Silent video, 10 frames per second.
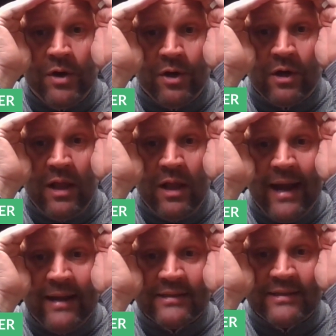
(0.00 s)
on your
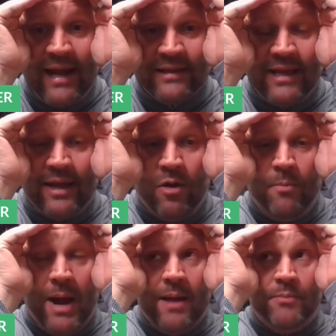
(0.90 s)
clients that as they
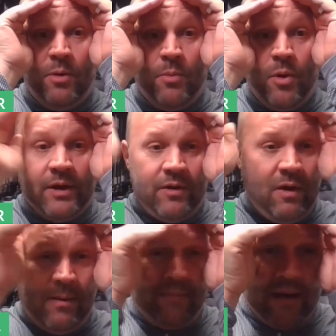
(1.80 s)
go by a billboard, they go,
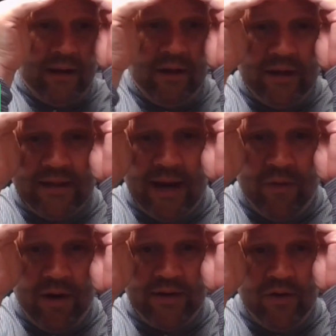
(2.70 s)
no, I'm not going to look at
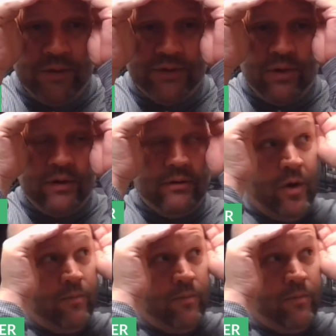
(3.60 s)
that. I'm already dealing with Jordan.